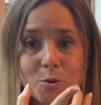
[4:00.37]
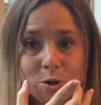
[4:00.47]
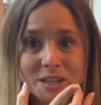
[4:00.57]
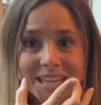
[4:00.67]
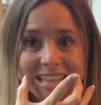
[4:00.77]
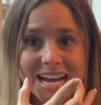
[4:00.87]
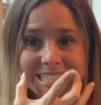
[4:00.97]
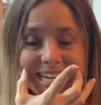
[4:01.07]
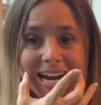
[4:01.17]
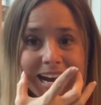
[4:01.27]
pulling that
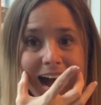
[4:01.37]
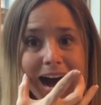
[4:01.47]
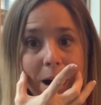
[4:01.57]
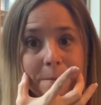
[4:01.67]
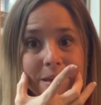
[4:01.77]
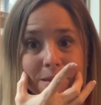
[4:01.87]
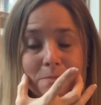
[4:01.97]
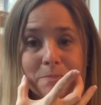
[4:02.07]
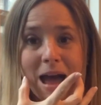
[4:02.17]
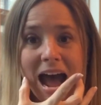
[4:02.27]
tongue up
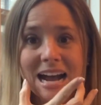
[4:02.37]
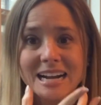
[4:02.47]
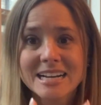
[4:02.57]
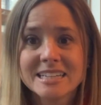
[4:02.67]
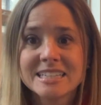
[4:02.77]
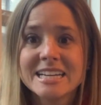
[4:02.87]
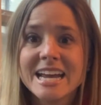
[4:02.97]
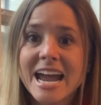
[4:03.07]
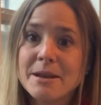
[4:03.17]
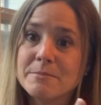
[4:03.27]
and back
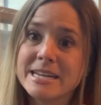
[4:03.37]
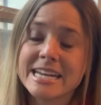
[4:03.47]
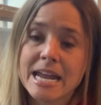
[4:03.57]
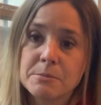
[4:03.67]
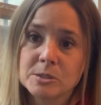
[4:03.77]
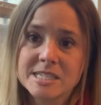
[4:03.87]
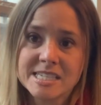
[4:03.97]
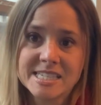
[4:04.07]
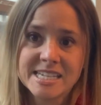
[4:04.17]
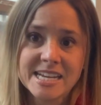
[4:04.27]
and being able to
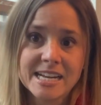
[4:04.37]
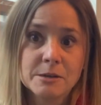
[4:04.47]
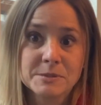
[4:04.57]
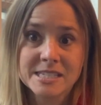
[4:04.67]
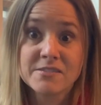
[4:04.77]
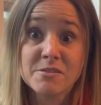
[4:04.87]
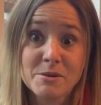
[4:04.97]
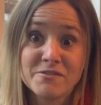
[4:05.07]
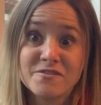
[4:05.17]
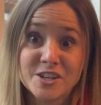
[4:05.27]
see it helps give them
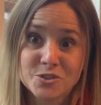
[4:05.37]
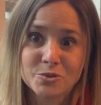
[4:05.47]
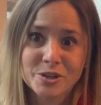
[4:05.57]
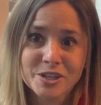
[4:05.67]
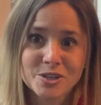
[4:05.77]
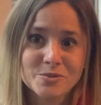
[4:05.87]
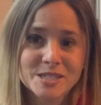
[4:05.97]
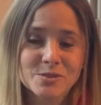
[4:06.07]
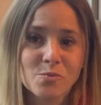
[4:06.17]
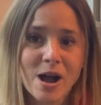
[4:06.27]
a visual cue
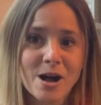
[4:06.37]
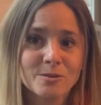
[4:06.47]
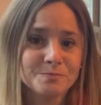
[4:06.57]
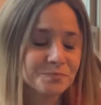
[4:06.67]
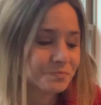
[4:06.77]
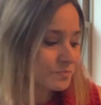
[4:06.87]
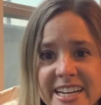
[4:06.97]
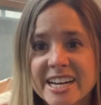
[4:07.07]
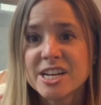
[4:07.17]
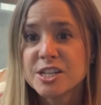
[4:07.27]
as well.
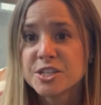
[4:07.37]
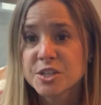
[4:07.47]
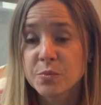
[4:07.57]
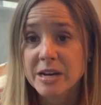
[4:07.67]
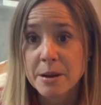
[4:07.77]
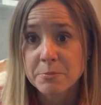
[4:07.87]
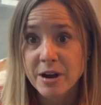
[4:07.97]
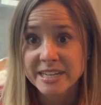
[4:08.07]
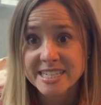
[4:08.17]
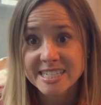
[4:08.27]
So when I'm
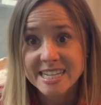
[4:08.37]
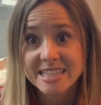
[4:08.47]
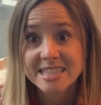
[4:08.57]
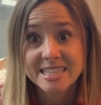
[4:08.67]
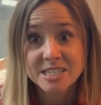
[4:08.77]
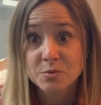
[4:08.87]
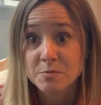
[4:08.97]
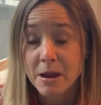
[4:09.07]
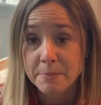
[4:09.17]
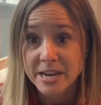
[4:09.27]
practicing this with
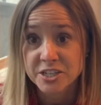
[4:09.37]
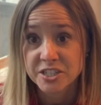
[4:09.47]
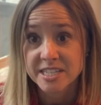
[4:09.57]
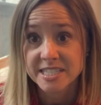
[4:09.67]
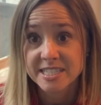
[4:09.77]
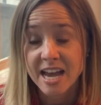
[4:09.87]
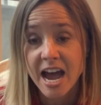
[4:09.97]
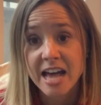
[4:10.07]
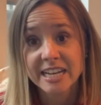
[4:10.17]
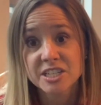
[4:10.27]
my patients,
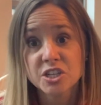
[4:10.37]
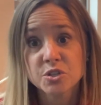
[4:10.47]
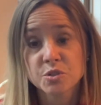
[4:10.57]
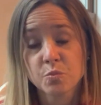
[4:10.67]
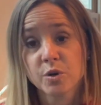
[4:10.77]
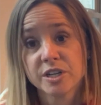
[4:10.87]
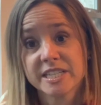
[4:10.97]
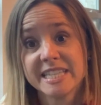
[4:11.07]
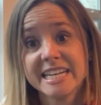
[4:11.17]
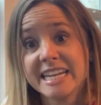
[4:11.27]
I like to use
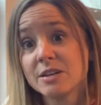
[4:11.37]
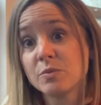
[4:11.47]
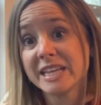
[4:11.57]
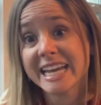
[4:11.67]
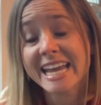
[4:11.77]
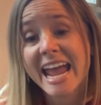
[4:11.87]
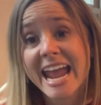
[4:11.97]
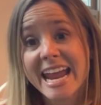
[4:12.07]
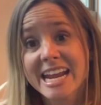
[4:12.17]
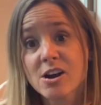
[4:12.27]
words that end with a
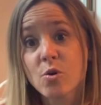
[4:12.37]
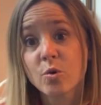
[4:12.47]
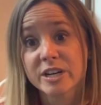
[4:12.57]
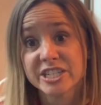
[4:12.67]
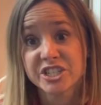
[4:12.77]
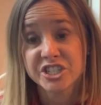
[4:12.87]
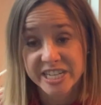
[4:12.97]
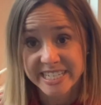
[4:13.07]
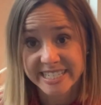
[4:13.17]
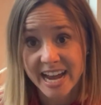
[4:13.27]
K or a
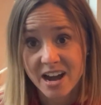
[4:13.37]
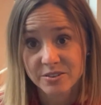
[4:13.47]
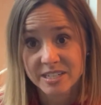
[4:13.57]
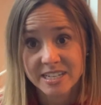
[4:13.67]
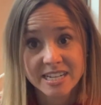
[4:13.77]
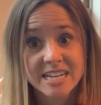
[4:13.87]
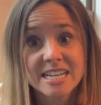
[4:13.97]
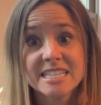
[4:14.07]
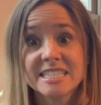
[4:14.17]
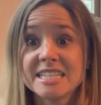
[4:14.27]
G sound,
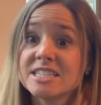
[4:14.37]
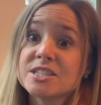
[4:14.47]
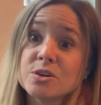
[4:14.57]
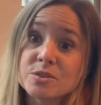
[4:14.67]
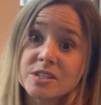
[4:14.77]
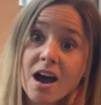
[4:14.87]
since those